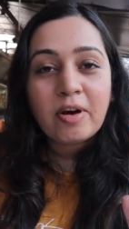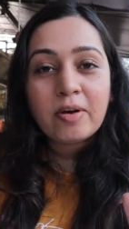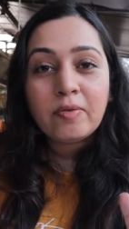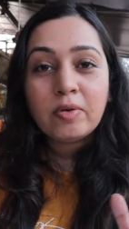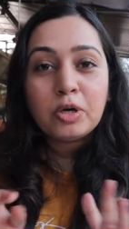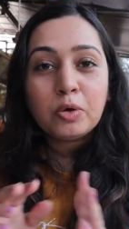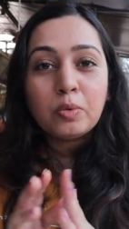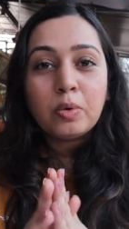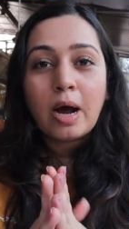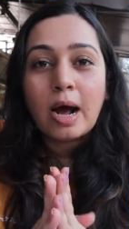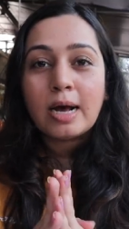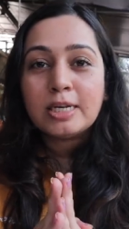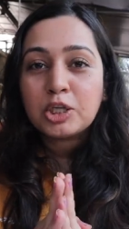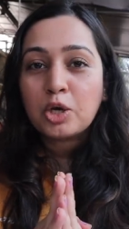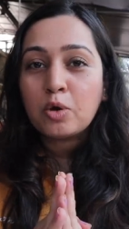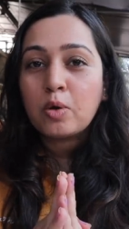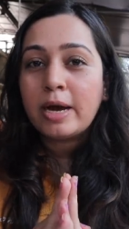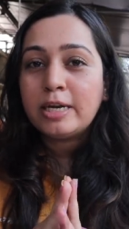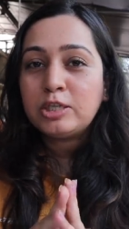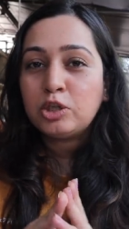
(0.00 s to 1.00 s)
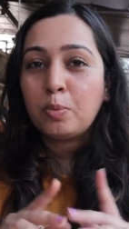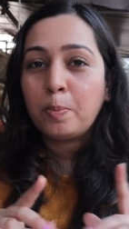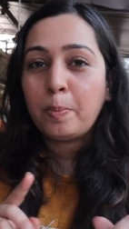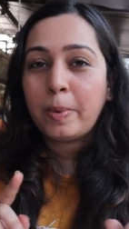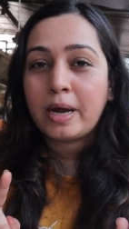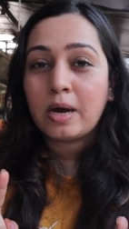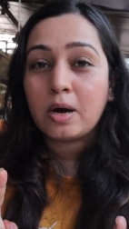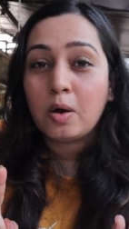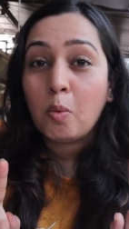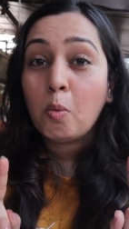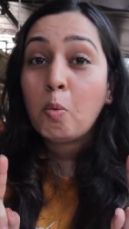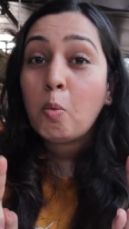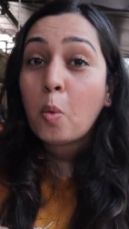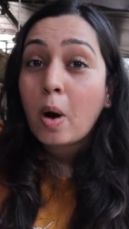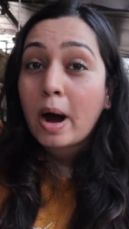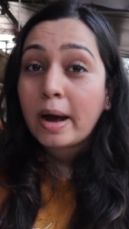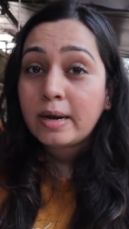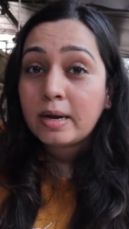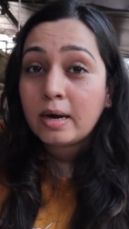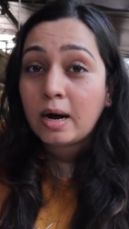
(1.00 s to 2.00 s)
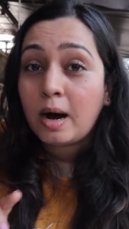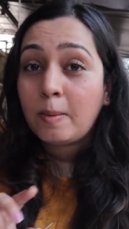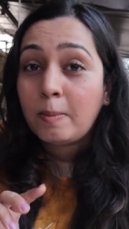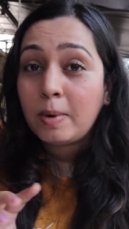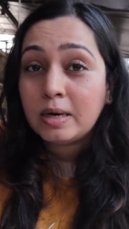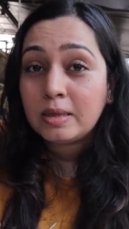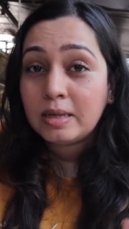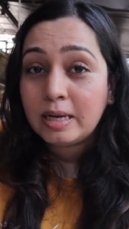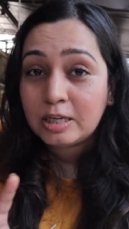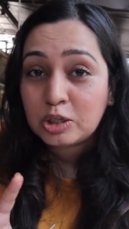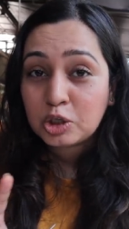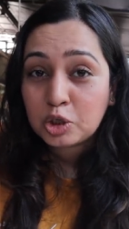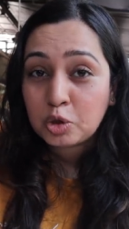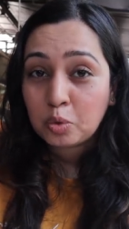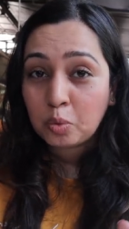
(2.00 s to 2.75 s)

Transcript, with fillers: if I were to ask you guys to pick one among these